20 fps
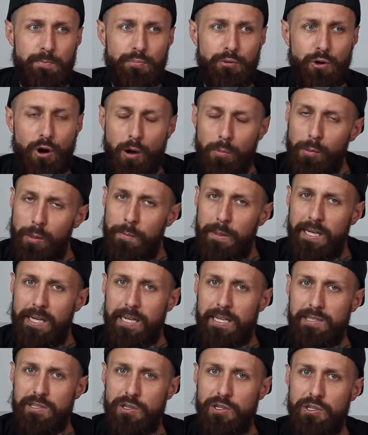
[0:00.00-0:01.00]
probably
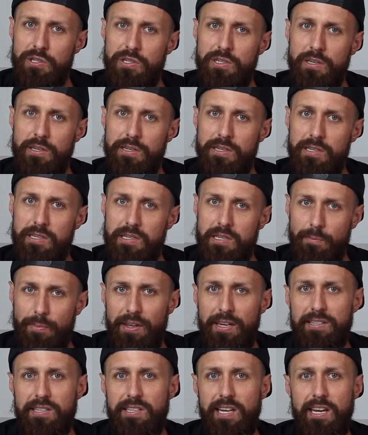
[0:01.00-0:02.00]
because there's some
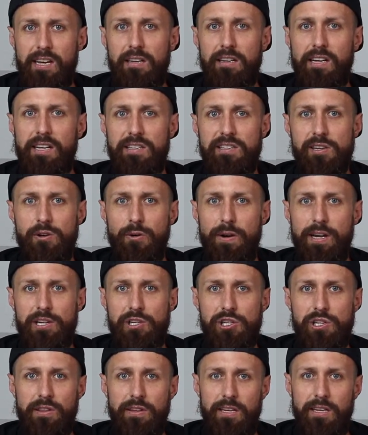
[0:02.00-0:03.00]
things to take into
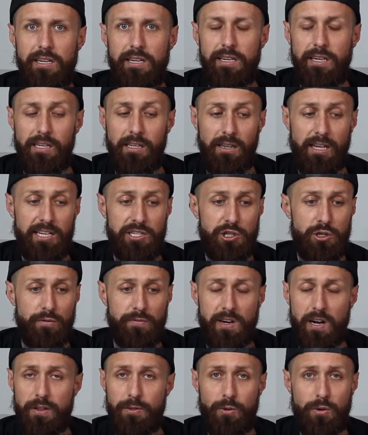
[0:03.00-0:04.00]
consideration that unless
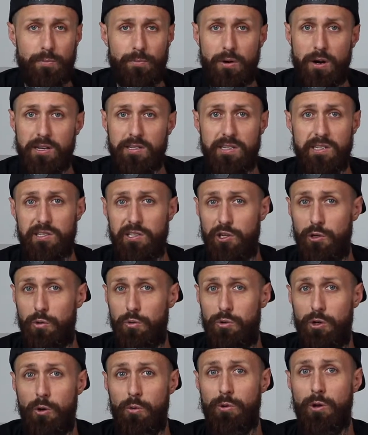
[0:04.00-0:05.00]
you've gone through the process,
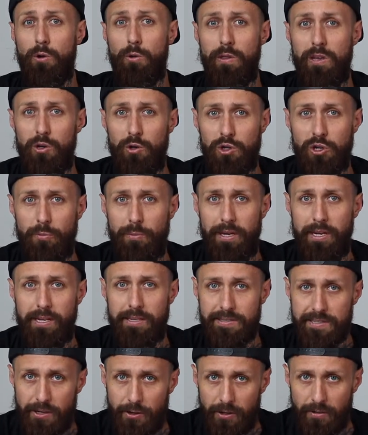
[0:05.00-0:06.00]
you don't know that you should be
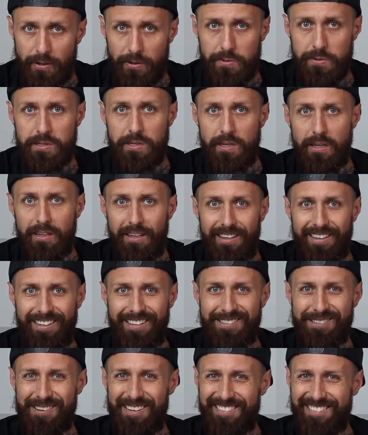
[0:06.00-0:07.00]
considering those.
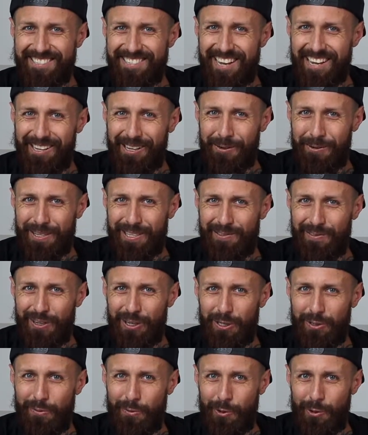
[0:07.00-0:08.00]
So that's exactly what this
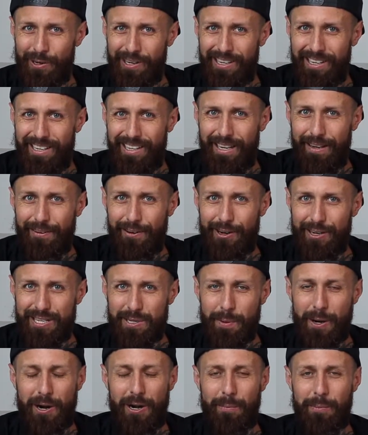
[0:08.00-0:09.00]
video is for. If you're an
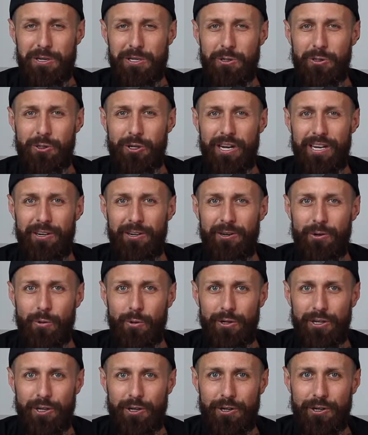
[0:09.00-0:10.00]
aspiring personal trainer
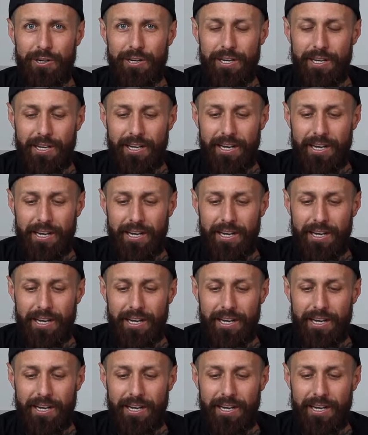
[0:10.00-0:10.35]
or you're